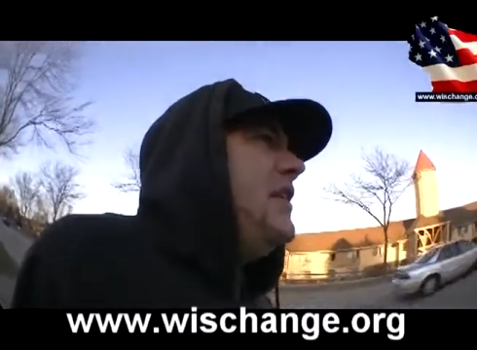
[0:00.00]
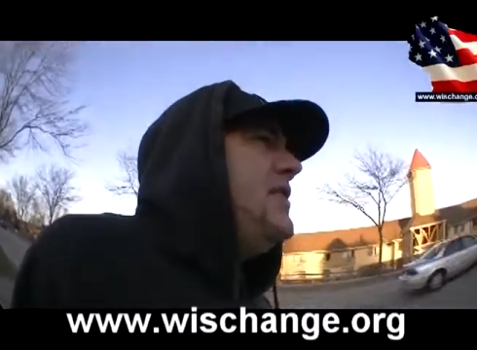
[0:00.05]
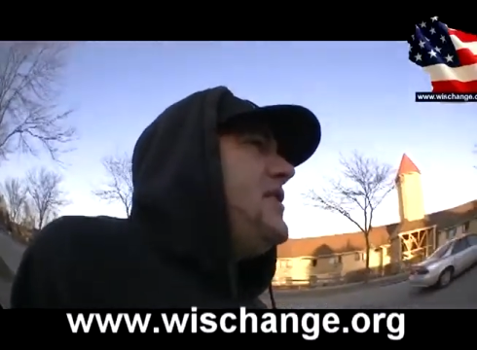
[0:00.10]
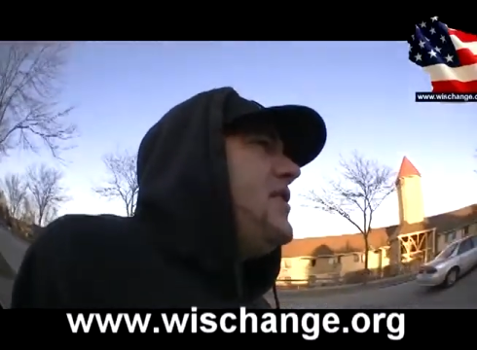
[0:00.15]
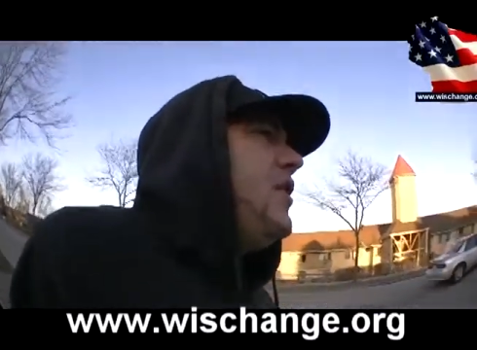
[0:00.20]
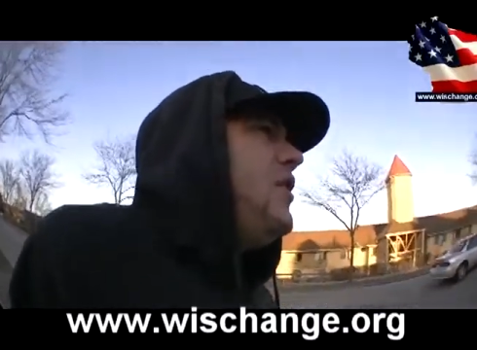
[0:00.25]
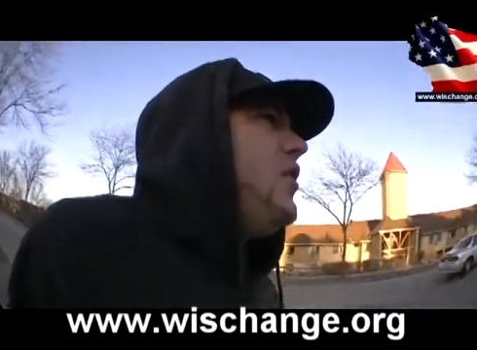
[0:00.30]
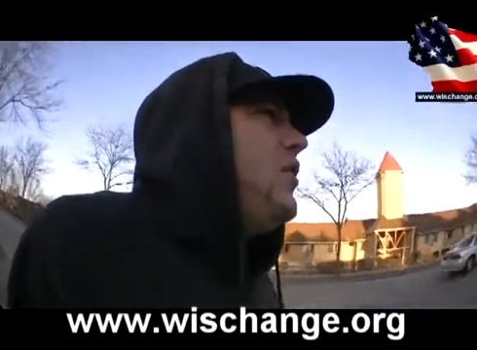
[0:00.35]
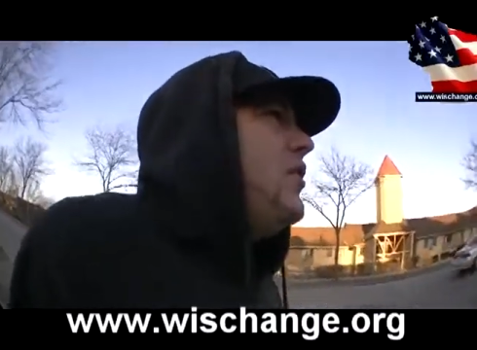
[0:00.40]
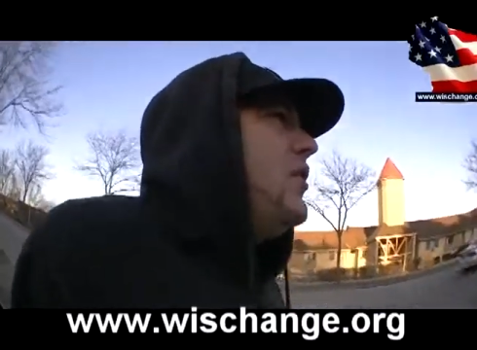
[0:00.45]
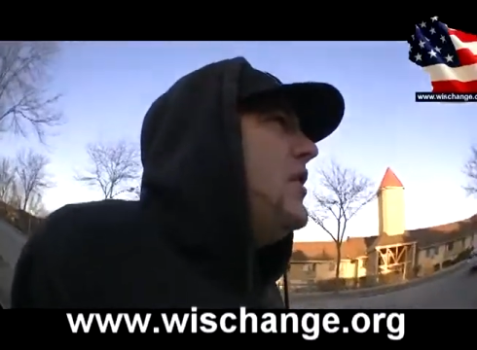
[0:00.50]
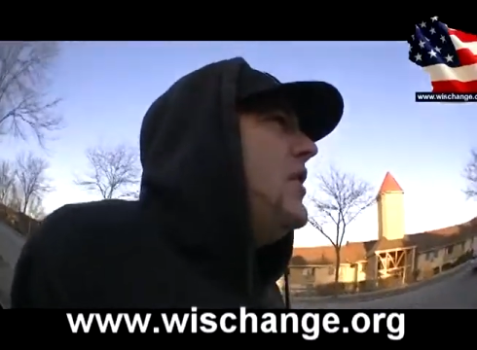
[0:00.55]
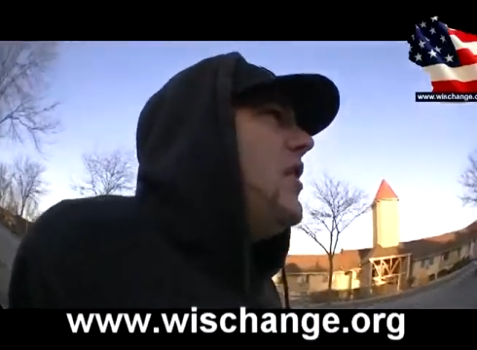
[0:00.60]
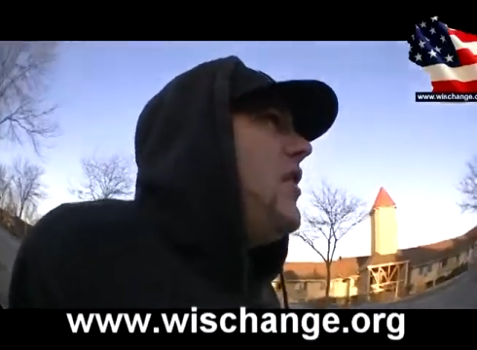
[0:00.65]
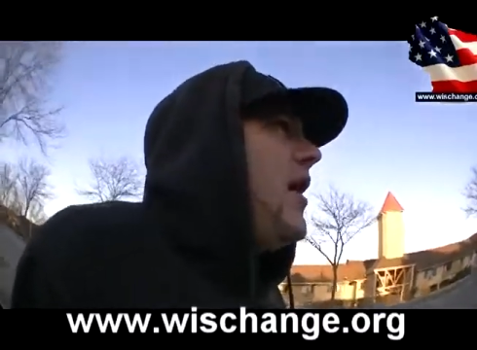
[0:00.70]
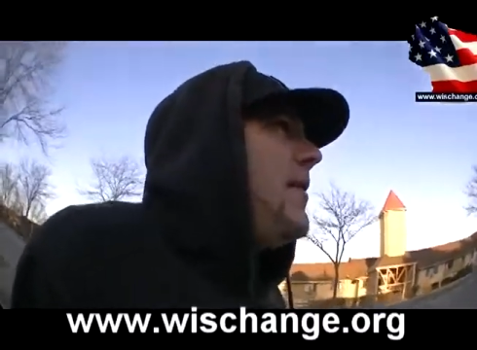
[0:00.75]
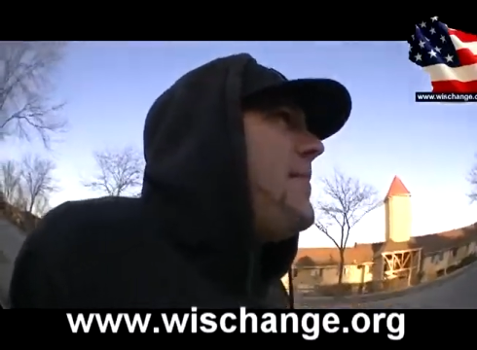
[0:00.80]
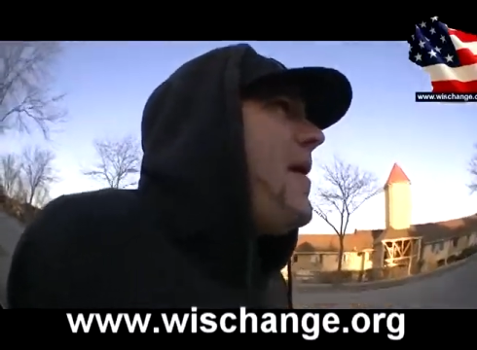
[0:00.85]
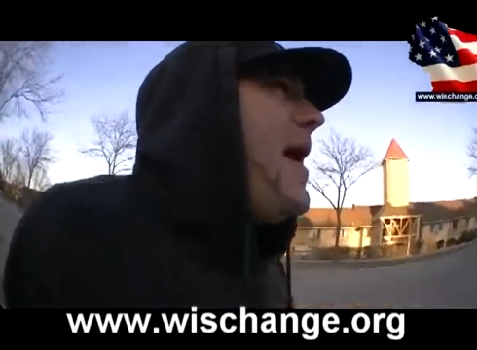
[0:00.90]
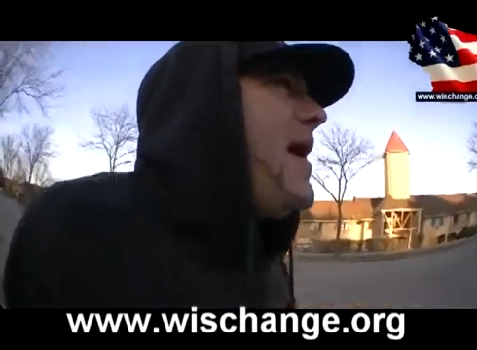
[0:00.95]
so, you
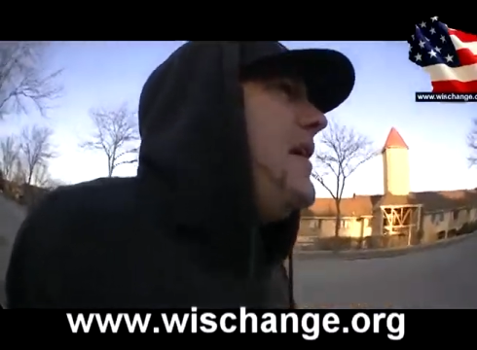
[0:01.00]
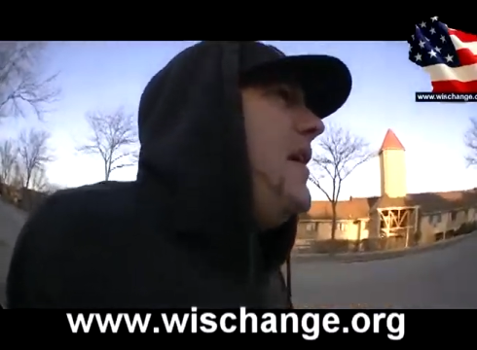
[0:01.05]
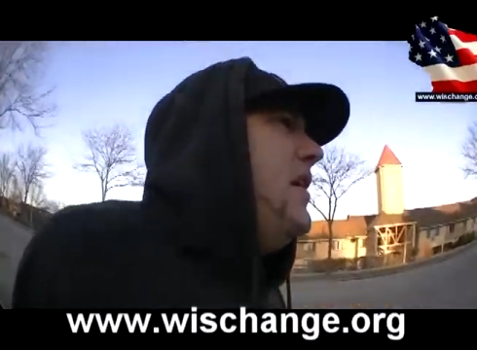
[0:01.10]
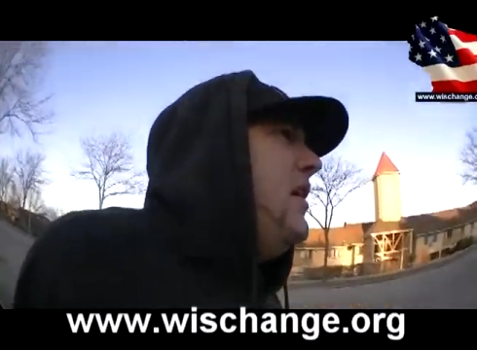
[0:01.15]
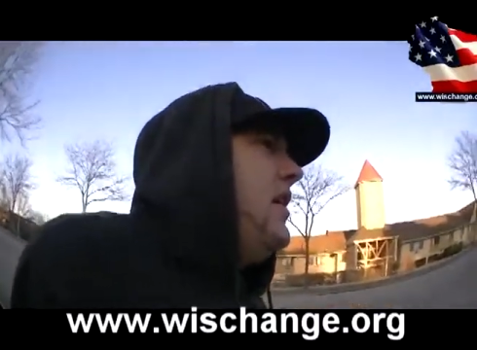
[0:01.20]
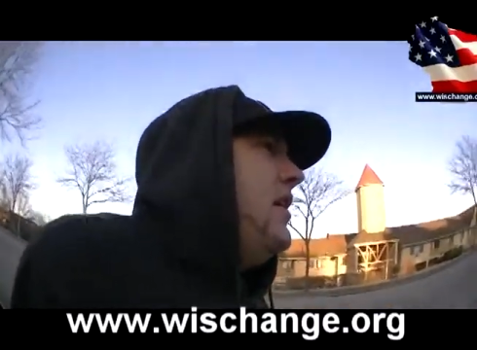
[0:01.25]
know, I'm not